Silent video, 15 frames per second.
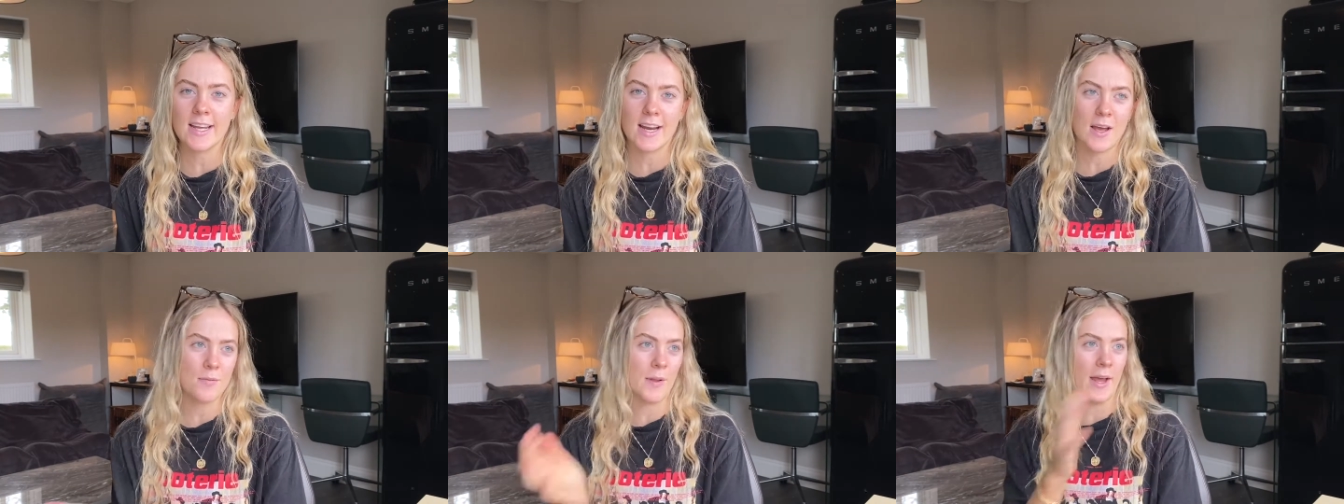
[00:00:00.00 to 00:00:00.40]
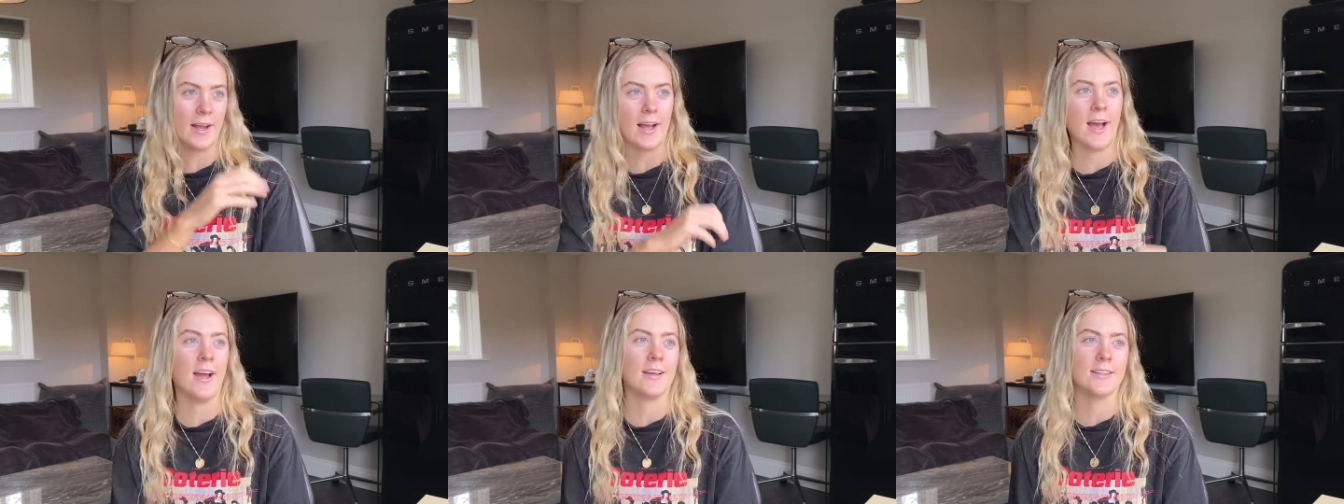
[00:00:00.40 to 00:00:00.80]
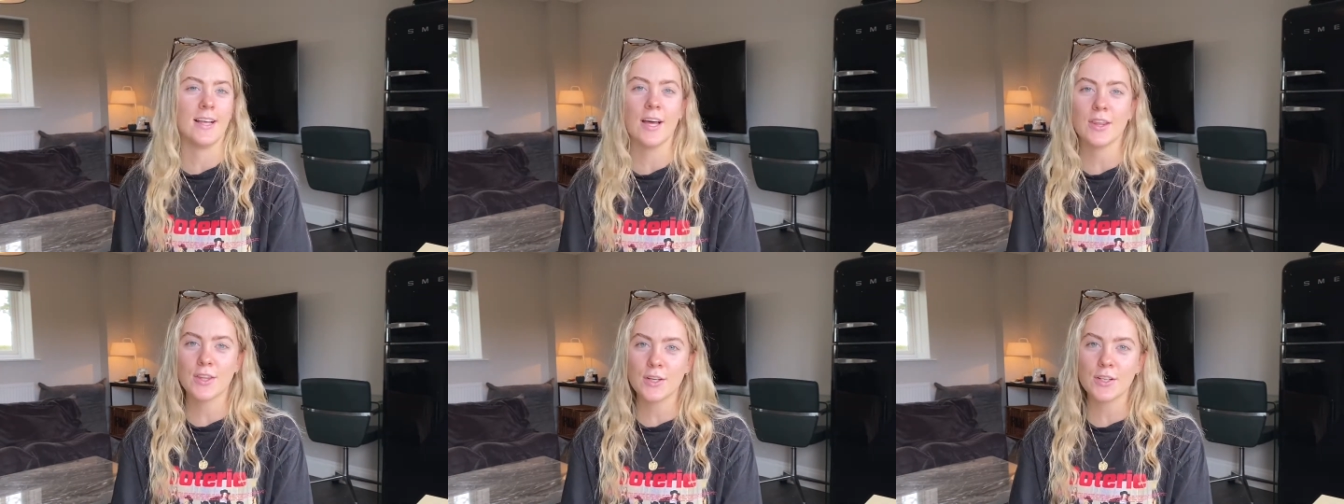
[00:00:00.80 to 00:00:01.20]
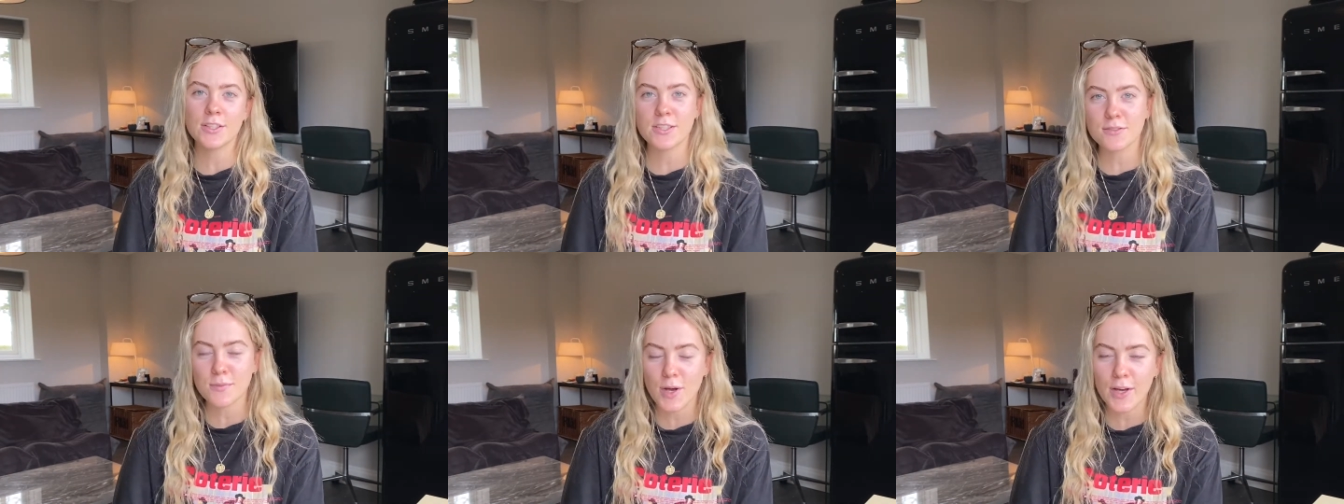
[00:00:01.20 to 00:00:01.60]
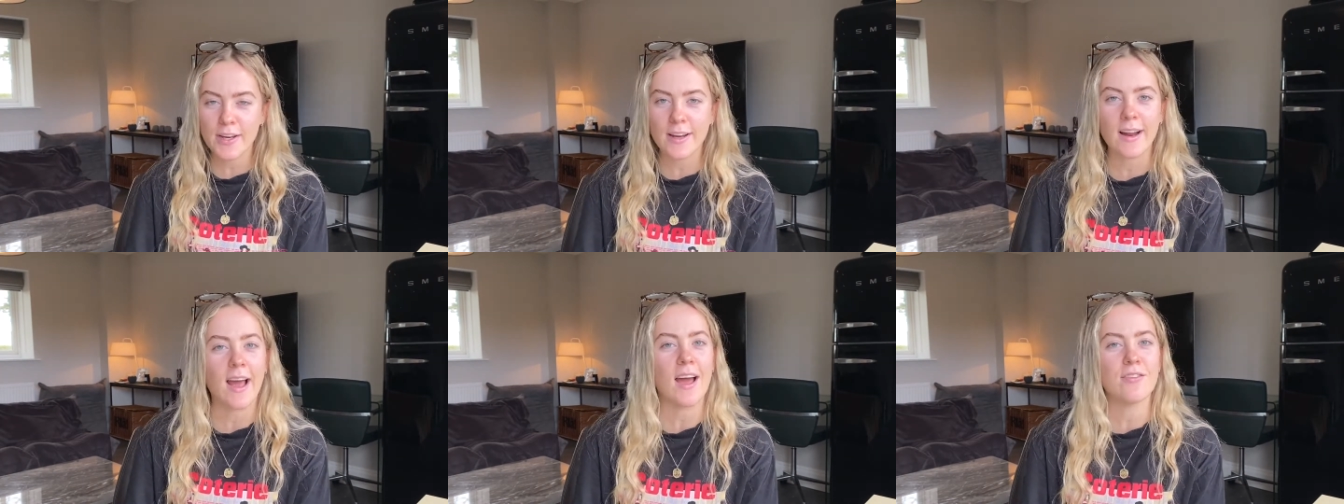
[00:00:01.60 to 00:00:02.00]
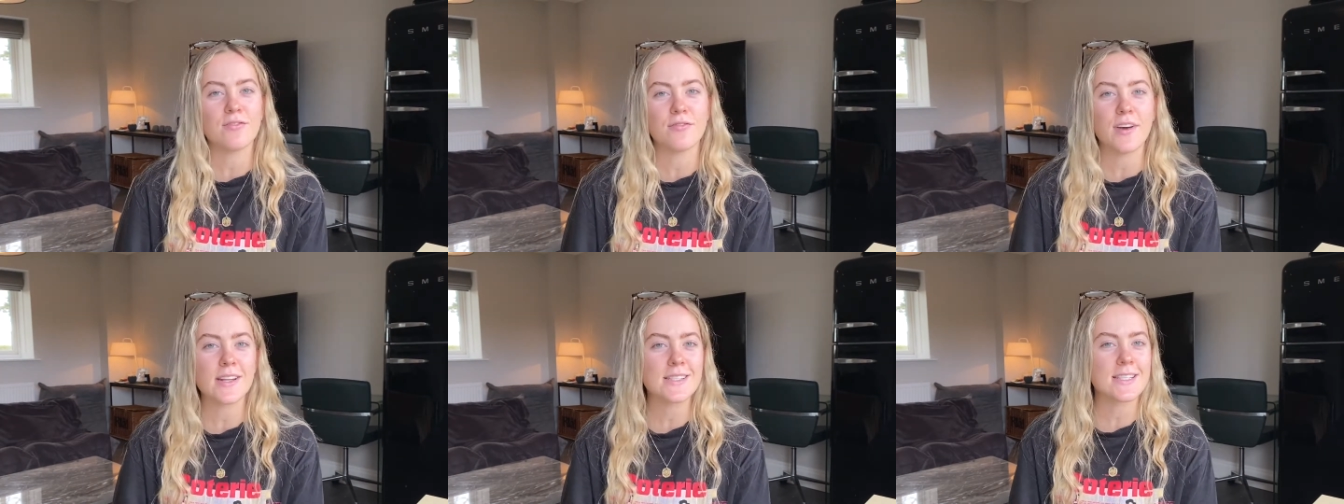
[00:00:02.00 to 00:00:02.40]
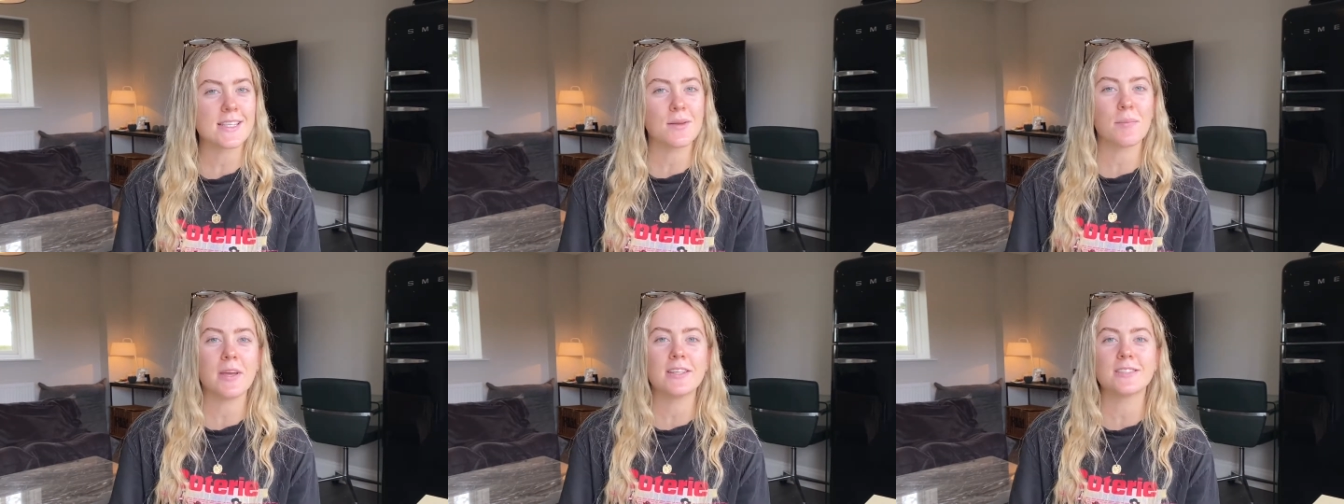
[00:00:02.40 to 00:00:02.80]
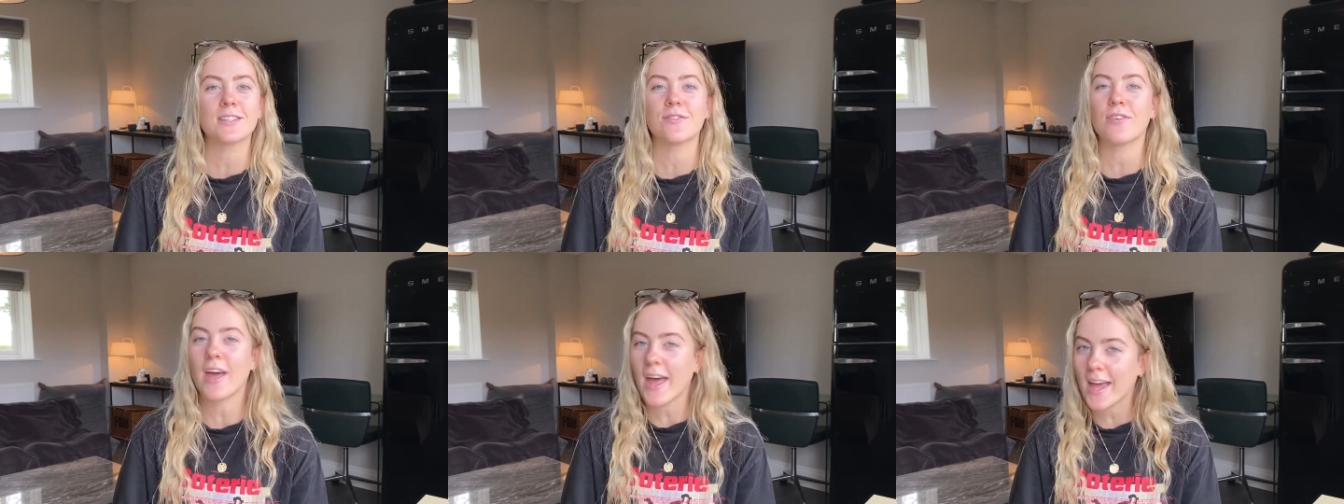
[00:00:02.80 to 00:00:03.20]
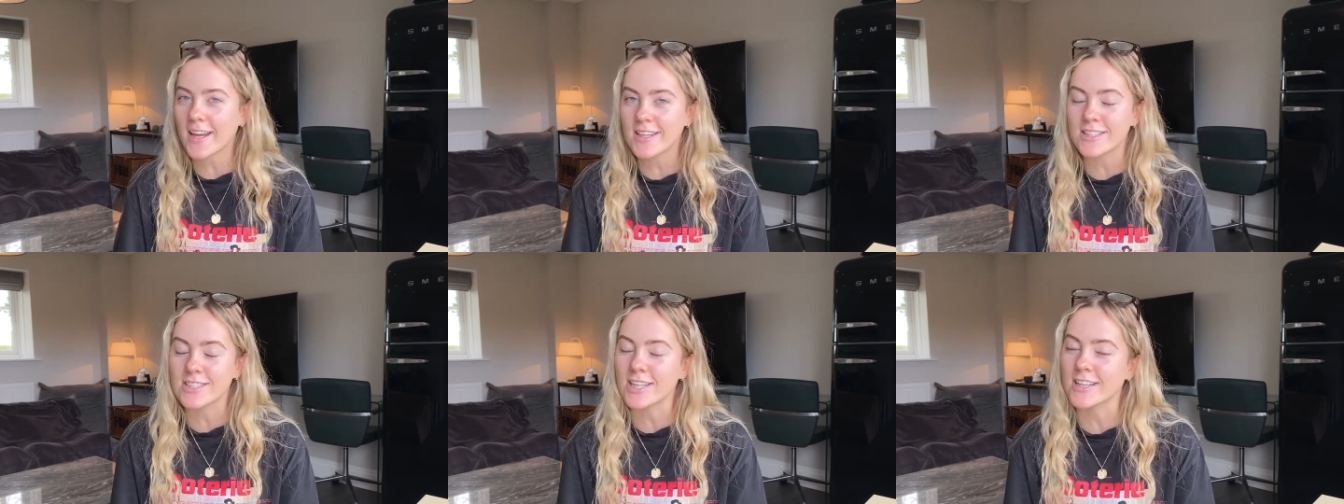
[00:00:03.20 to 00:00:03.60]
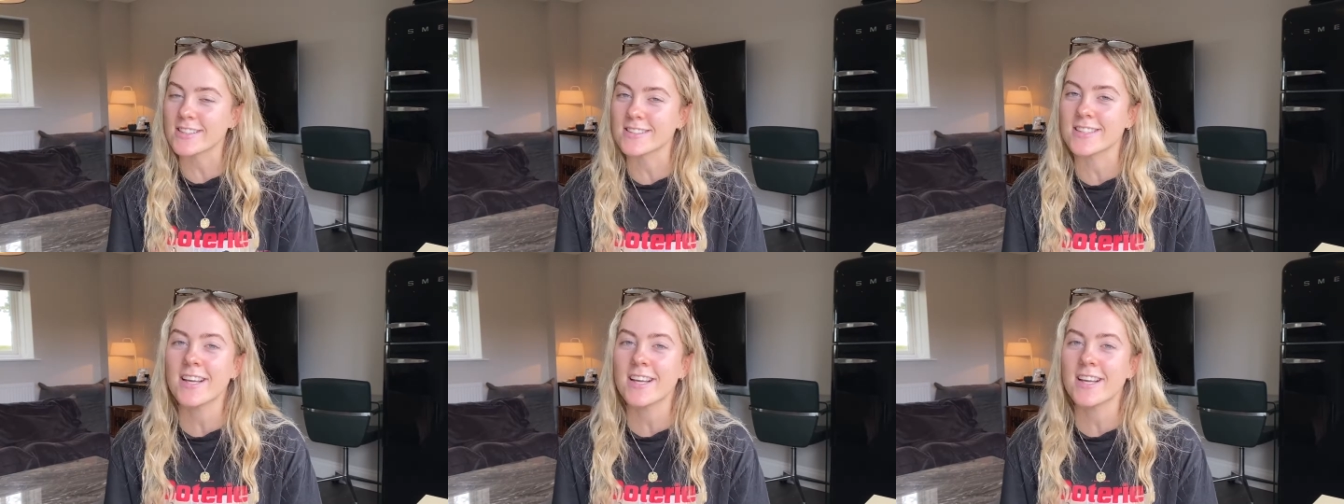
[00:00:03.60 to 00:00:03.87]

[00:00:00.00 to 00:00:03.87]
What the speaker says: And I'm like, I had that thought this morning, I haven't fancied a pizza for ages.